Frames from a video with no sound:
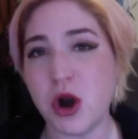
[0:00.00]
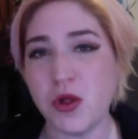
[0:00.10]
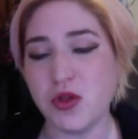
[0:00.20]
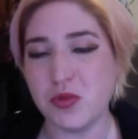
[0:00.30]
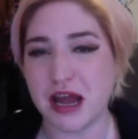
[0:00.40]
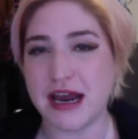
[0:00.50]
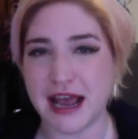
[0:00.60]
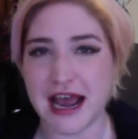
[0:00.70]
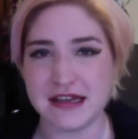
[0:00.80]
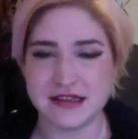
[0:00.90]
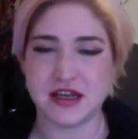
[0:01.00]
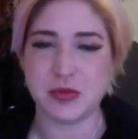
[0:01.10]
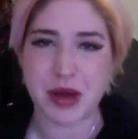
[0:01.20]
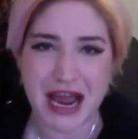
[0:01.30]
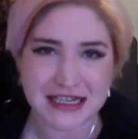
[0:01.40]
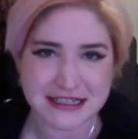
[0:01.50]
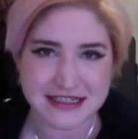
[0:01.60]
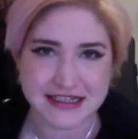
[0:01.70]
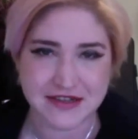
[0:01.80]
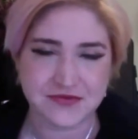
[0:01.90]
on the planet has the
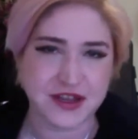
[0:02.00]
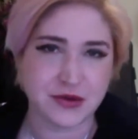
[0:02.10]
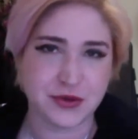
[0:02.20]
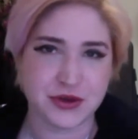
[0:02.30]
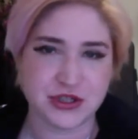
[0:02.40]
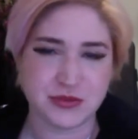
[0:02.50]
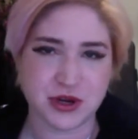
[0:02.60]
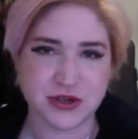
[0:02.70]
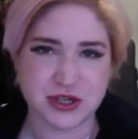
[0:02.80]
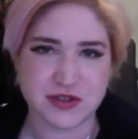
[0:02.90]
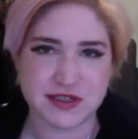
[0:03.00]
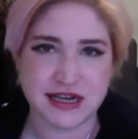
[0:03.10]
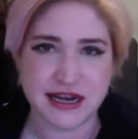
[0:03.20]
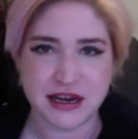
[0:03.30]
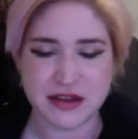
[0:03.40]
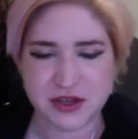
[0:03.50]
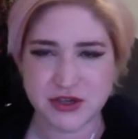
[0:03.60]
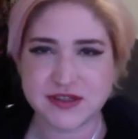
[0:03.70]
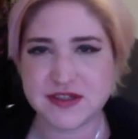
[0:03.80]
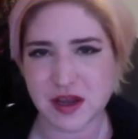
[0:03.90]
capacity to feel those emotions. If you
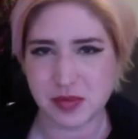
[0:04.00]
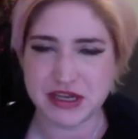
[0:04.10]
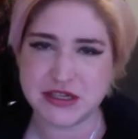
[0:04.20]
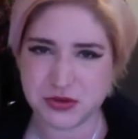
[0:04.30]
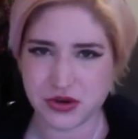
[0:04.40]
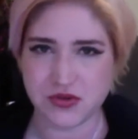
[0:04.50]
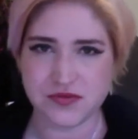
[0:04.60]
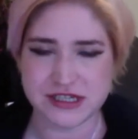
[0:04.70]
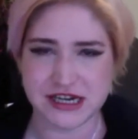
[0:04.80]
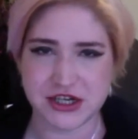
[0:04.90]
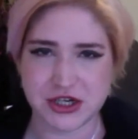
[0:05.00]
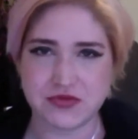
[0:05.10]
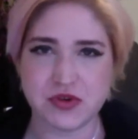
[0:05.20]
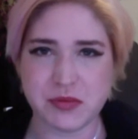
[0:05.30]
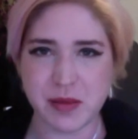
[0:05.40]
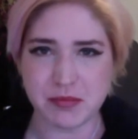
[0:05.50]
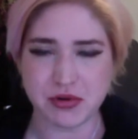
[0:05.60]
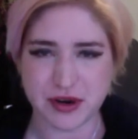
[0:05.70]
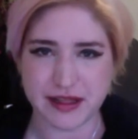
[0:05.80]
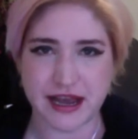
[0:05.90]
step into a conversation
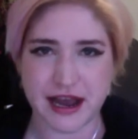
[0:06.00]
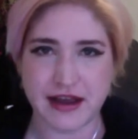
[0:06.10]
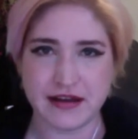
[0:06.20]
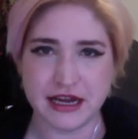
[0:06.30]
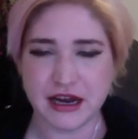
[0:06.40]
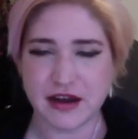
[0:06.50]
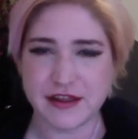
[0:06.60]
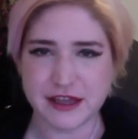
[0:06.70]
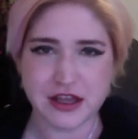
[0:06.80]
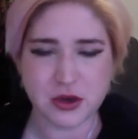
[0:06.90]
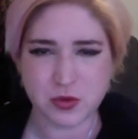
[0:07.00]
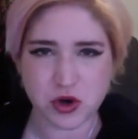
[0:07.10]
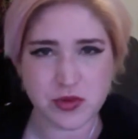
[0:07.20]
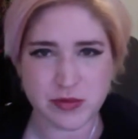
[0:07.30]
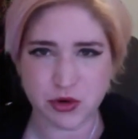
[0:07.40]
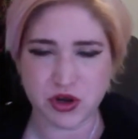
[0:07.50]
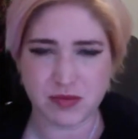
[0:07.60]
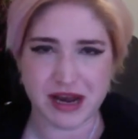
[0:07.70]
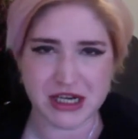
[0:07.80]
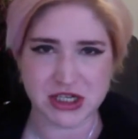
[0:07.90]
remembering that, I think you will be more
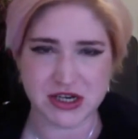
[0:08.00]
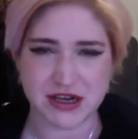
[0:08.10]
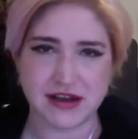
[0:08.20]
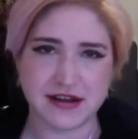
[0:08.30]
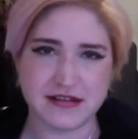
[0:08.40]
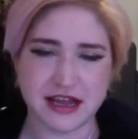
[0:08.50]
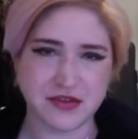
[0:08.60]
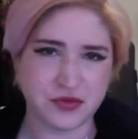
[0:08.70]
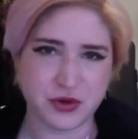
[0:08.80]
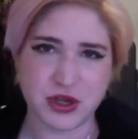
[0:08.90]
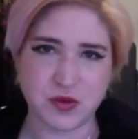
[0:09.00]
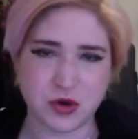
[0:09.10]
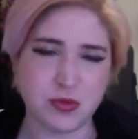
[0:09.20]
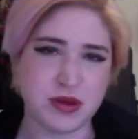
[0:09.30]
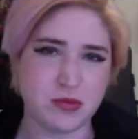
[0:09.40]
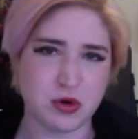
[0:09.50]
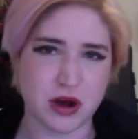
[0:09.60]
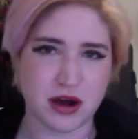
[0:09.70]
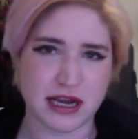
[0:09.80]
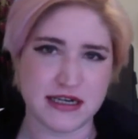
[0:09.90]
compassionate, and therefore you will be more
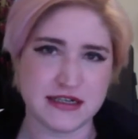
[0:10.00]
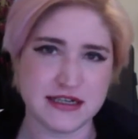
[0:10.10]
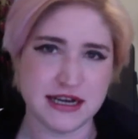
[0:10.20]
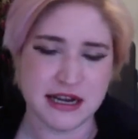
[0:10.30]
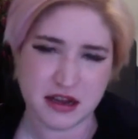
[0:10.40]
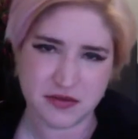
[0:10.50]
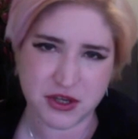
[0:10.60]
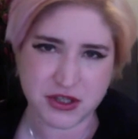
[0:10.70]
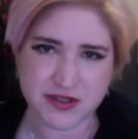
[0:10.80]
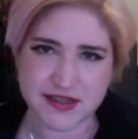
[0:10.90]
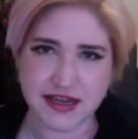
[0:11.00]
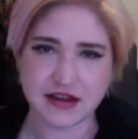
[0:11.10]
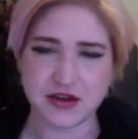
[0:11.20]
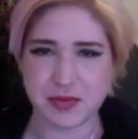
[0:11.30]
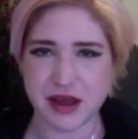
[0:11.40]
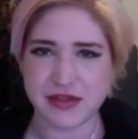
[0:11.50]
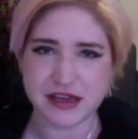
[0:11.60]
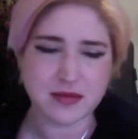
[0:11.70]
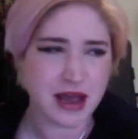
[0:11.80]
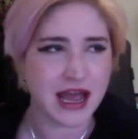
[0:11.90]
kind. If you just think
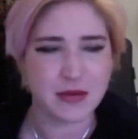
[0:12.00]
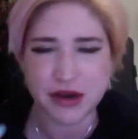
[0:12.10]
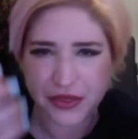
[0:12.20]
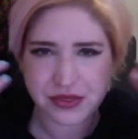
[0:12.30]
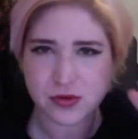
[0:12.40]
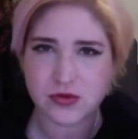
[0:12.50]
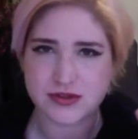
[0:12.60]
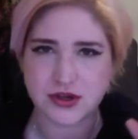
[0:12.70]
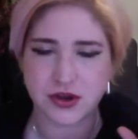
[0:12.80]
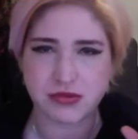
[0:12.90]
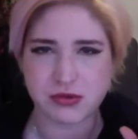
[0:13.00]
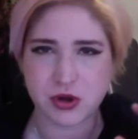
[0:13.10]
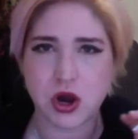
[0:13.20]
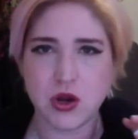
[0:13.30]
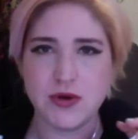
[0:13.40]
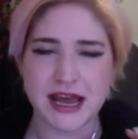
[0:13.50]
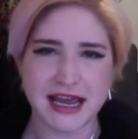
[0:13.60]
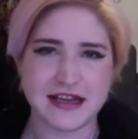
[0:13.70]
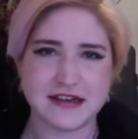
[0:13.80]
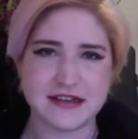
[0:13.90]
about how many thoughts go through your own
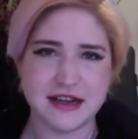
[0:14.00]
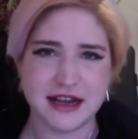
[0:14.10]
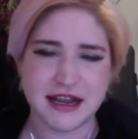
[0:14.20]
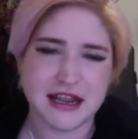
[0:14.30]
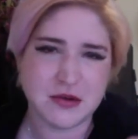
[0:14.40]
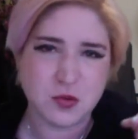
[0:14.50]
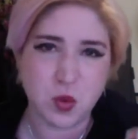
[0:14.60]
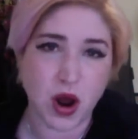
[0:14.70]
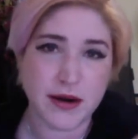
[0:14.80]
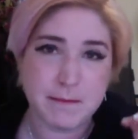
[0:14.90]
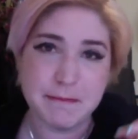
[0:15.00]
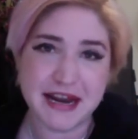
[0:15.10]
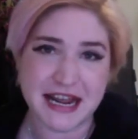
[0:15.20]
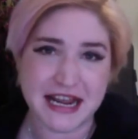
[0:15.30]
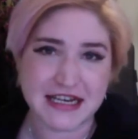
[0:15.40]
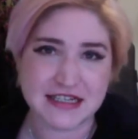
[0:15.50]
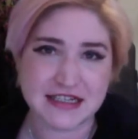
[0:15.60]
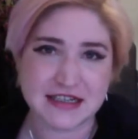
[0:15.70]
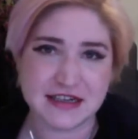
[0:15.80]
head in 1 minute.